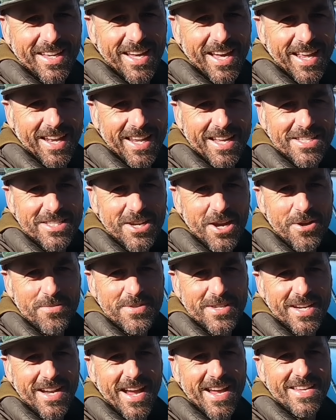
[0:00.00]
yeah, let's
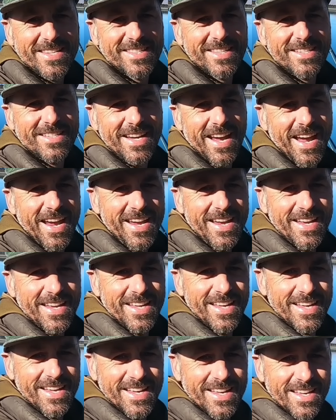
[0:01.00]
hope today's the day.
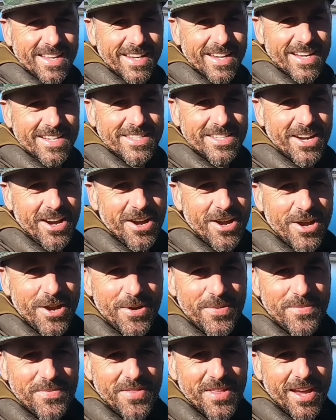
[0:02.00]
Let's
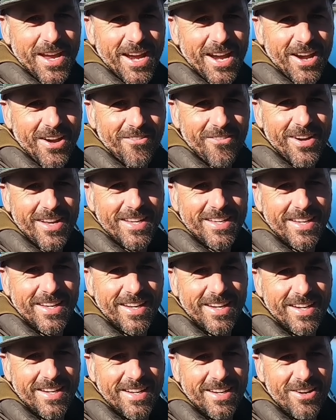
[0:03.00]
hope that we
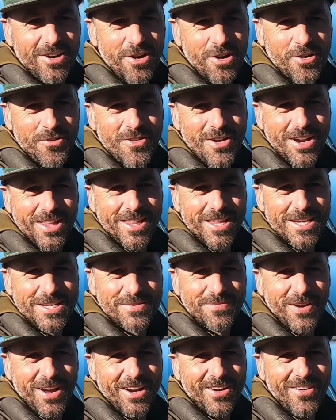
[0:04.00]
can hook one of
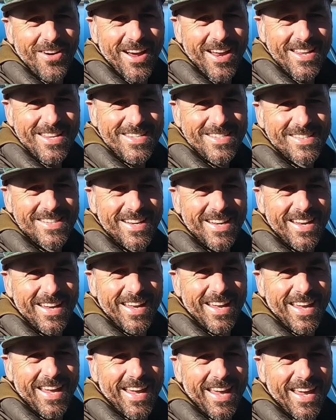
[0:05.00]
these big ones,
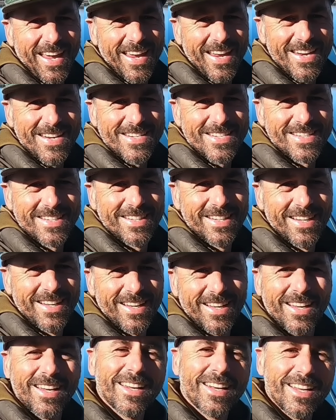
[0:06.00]
and
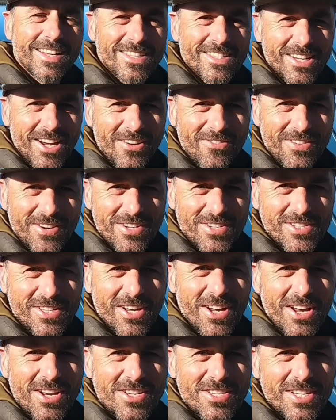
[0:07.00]
let's go for a
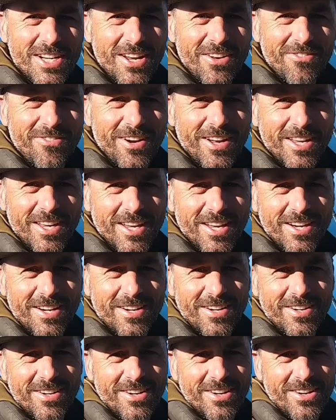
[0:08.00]
search, see if we
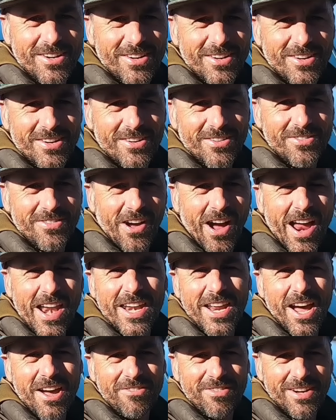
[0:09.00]
can
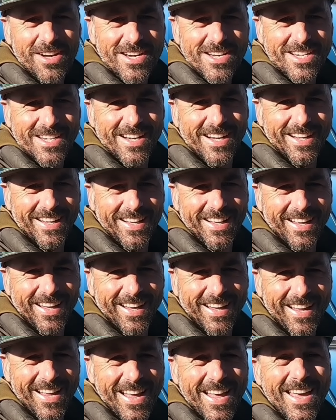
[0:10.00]
find a fish,
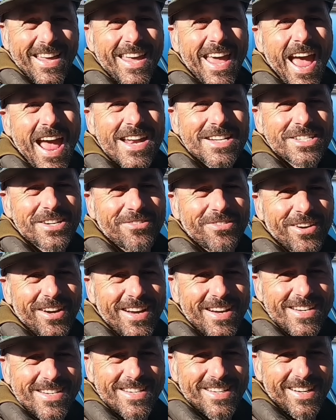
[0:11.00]
catch a
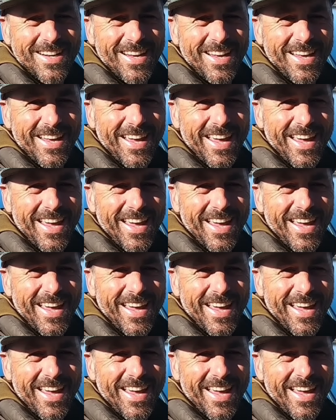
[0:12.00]
fish,